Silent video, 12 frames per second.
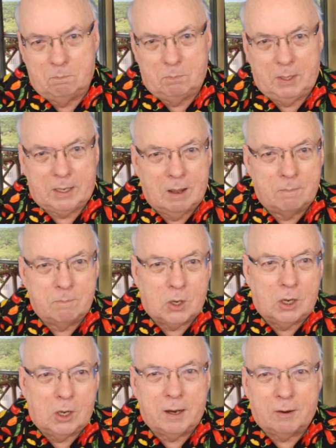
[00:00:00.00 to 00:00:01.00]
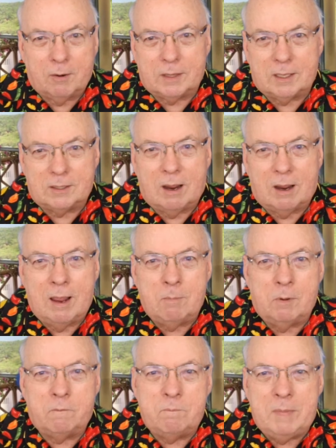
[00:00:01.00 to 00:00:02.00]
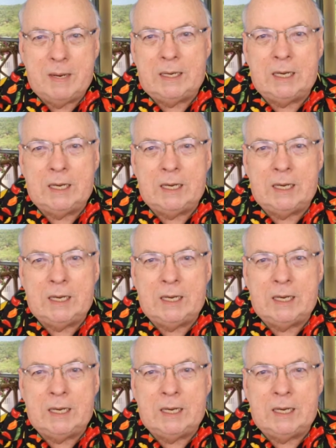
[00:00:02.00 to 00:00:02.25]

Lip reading: that sort of thing, but you're zooming